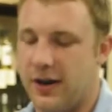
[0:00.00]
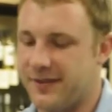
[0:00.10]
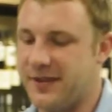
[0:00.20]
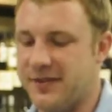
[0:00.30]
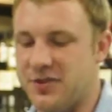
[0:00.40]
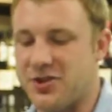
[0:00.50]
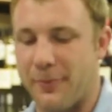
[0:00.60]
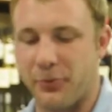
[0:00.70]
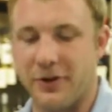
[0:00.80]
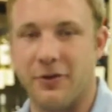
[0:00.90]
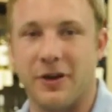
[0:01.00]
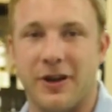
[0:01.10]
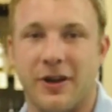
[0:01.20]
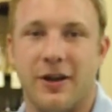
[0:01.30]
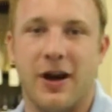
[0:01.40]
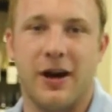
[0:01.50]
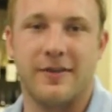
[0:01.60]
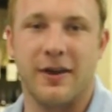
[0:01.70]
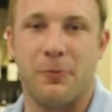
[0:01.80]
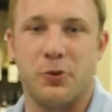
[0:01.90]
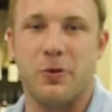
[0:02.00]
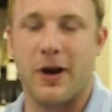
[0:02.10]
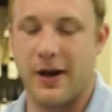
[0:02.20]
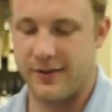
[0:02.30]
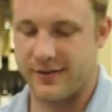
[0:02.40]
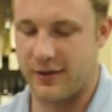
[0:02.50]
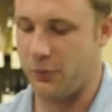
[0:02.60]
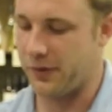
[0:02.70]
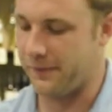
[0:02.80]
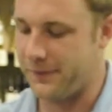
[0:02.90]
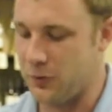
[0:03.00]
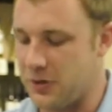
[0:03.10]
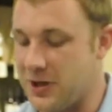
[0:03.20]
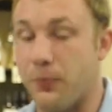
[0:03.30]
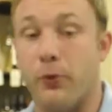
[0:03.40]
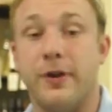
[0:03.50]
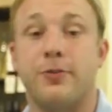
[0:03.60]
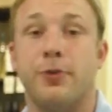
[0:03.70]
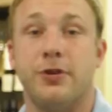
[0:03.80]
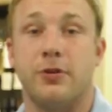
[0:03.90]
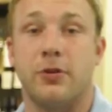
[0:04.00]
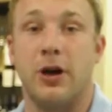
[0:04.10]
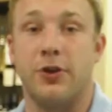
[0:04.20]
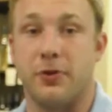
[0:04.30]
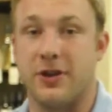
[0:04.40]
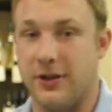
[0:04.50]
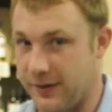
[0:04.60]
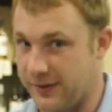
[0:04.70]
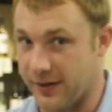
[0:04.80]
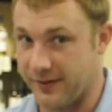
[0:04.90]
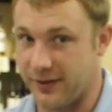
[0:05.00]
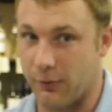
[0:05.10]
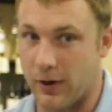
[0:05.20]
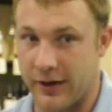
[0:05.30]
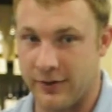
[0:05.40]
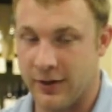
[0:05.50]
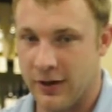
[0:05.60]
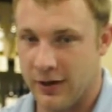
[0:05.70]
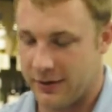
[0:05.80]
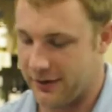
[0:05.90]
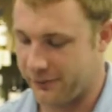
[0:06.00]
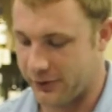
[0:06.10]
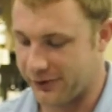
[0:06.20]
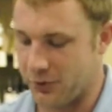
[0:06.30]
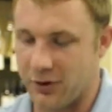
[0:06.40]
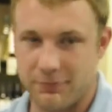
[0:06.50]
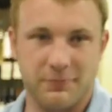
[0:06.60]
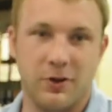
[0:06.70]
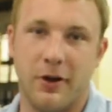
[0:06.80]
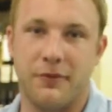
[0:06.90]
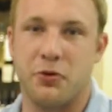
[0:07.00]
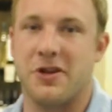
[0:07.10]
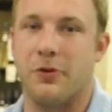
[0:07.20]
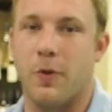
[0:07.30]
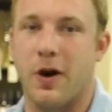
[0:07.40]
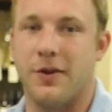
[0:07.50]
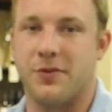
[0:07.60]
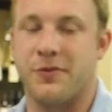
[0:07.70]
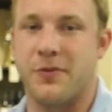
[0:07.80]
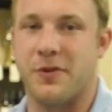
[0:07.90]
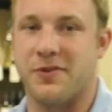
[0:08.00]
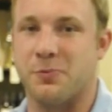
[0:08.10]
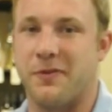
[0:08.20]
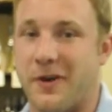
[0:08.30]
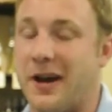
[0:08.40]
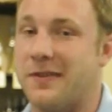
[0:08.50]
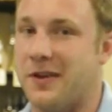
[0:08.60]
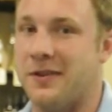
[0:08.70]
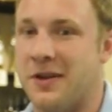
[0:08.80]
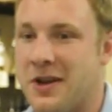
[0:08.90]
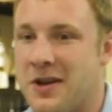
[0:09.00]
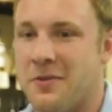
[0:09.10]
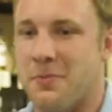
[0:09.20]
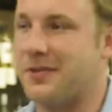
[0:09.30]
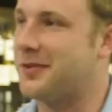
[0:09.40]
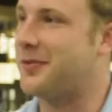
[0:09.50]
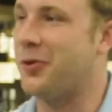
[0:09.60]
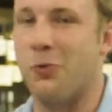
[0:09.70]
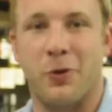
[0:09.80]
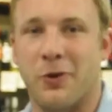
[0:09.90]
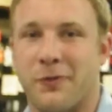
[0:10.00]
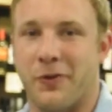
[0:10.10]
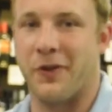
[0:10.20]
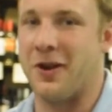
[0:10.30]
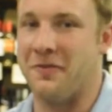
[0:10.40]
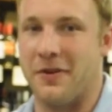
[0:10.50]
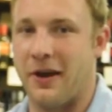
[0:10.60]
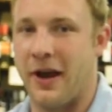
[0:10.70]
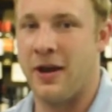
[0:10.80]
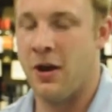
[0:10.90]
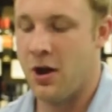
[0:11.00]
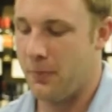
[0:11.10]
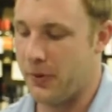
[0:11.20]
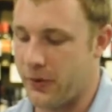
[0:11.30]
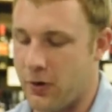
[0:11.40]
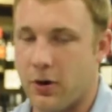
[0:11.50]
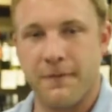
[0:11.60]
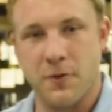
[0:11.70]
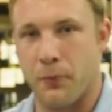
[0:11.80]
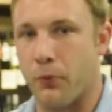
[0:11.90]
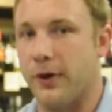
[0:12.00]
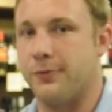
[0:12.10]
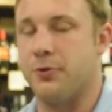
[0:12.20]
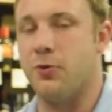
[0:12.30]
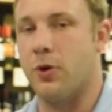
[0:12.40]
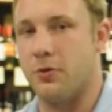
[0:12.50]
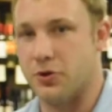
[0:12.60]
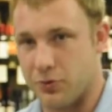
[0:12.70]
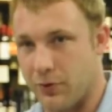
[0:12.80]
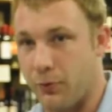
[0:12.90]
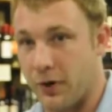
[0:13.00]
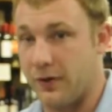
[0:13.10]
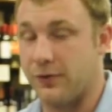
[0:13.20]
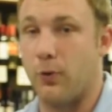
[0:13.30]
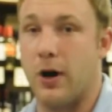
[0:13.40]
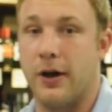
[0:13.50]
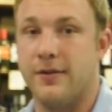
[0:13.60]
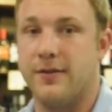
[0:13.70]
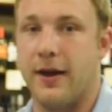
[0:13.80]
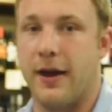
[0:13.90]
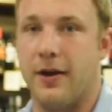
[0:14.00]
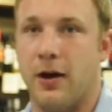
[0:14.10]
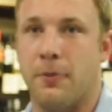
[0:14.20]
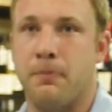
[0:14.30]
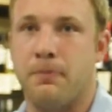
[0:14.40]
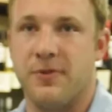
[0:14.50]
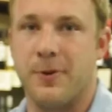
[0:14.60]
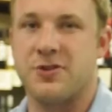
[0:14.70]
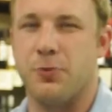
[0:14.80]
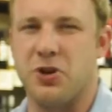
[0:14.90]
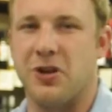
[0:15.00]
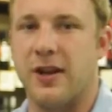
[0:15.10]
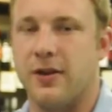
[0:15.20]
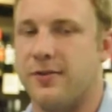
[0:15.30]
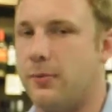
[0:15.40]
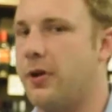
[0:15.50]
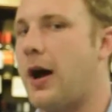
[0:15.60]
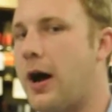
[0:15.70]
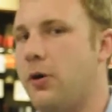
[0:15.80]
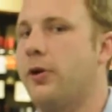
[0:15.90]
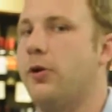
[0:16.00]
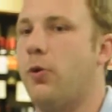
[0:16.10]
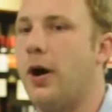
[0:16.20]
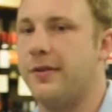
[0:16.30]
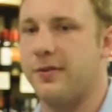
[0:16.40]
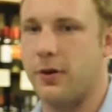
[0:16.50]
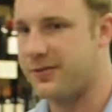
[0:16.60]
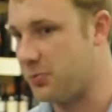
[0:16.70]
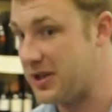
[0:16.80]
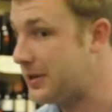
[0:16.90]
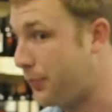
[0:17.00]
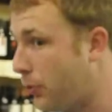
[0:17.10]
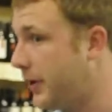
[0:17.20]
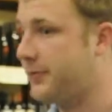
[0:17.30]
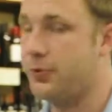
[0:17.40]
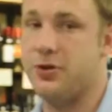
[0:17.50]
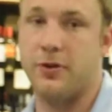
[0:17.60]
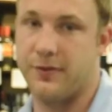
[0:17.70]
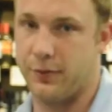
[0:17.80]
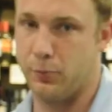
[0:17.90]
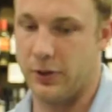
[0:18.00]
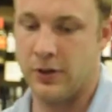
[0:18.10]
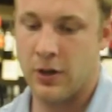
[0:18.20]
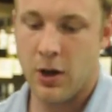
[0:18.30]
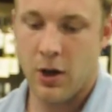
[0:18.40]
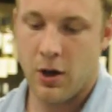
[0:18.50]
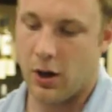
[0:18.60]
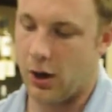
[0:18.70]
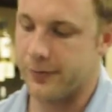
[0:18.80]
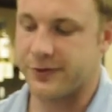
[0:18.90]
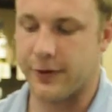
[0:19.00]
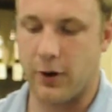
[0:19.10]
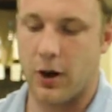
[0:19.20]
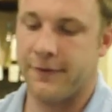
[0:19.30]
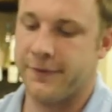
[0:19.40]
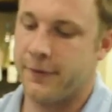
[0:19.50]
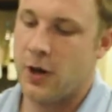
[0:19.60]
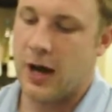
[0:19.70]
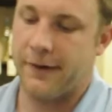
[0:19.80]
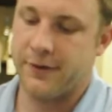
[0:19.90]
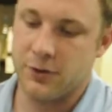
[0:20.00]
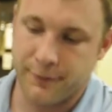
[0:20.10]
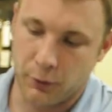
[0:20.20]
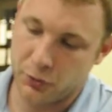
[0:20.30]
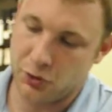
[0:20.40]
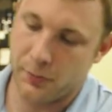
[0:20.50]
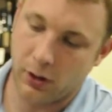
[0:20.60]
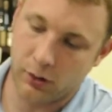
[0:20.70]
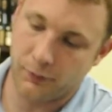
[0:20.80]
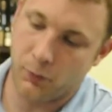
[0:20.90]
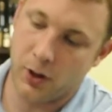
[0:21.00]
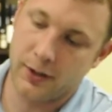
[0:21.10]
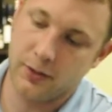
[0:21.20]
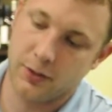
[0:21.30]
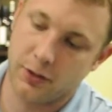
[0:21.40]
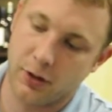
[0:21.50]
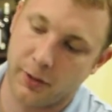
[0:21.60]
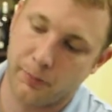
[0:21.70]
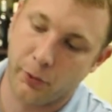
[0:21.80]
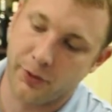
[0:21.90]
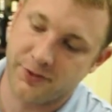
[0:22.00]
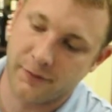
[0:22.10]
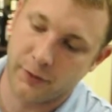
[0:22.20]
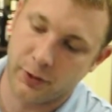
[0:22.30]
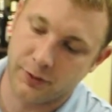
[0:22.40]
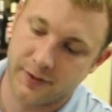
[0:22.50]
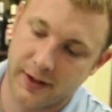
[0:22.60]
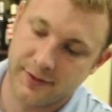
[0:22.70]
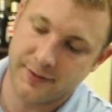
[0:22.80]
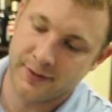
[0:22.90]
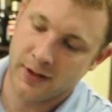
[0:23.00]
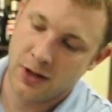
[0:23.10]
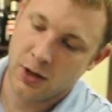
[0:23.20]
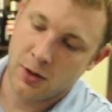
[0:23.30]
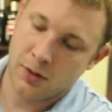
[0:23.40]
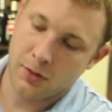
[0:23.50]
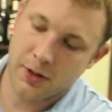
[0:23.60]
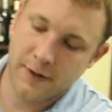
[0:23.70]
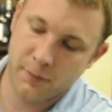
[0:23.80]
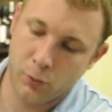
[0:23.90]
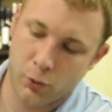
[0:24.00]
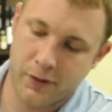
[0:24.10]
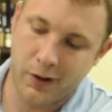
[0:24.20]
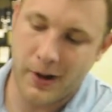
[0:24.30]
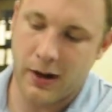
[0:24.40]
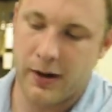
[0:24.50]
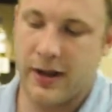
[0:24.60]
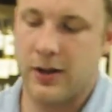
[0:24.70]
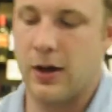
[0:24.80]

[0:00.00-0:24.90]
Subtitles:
Stacy Chappell here again to help you guys with a few key points when you're drinking and tasting wine. Now, of course, we all love drinking wine just for the simple fact that it makes us feel wonderful at the end of the day. But there are a few points when you want to enjoy one of these wines, and especially when you get into some of the higher end wines, there are some key points when you consume it. Start off, after you've opened your bottle of wine, you go ahead and pour yourself a little taste. Never more than about an